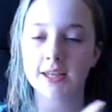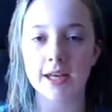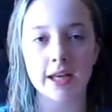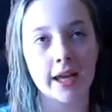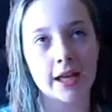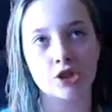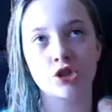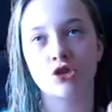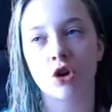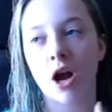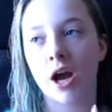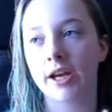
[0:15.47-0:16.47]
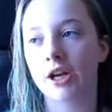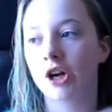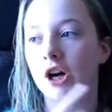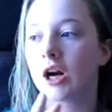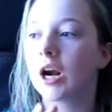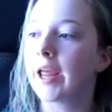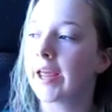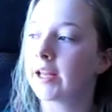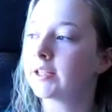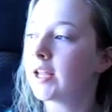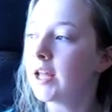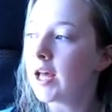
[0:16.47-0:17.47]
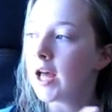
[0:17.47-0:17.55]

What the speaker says: skin gets drier and